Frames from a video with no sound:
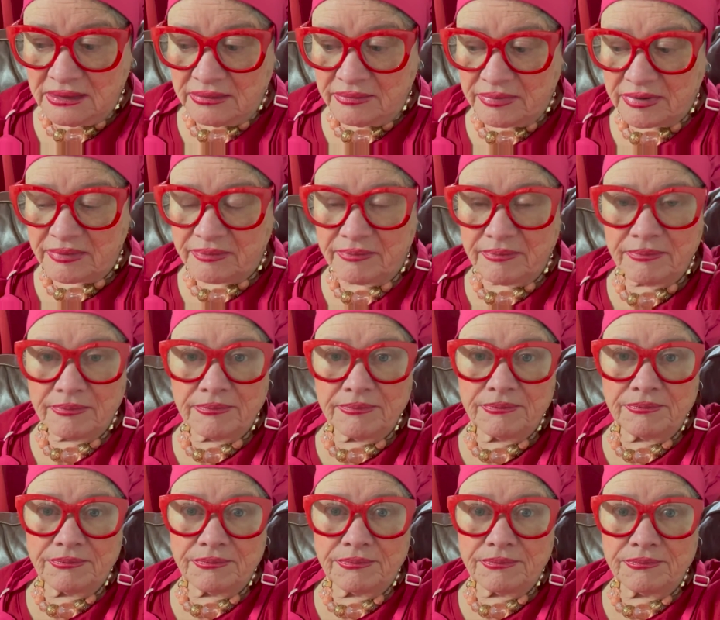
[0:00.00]
But
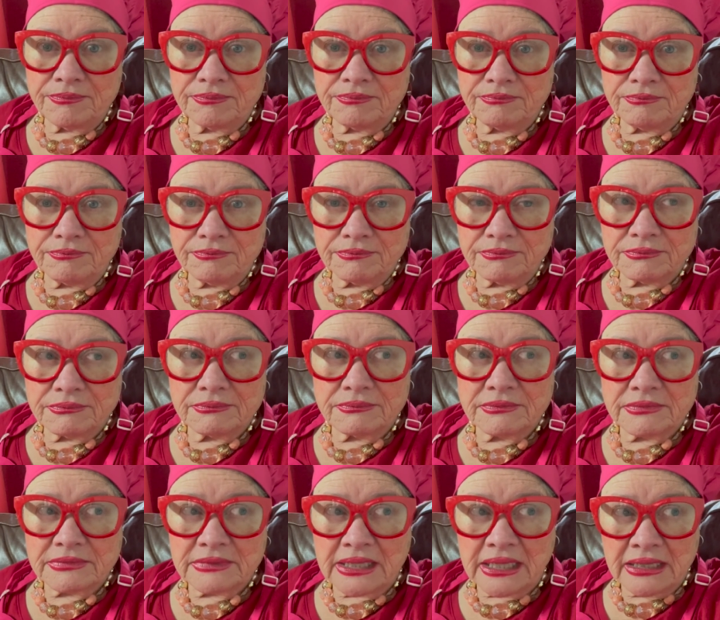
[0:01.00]

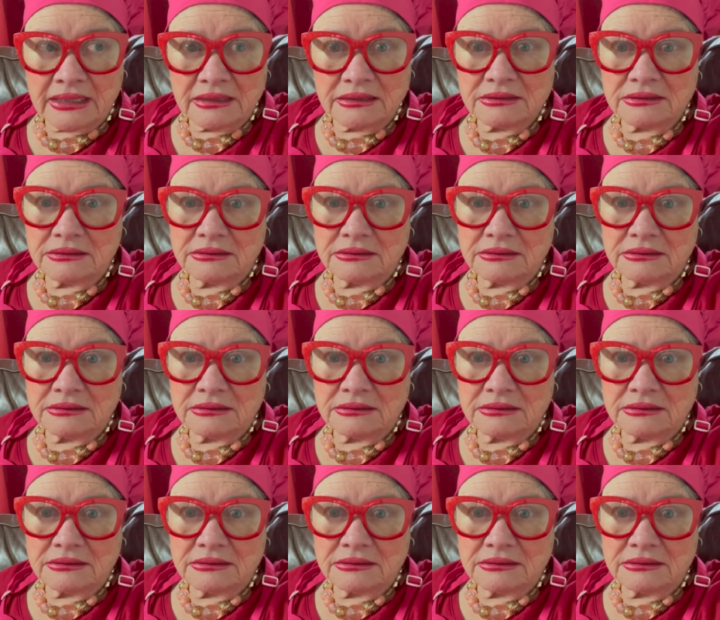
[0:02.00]
thank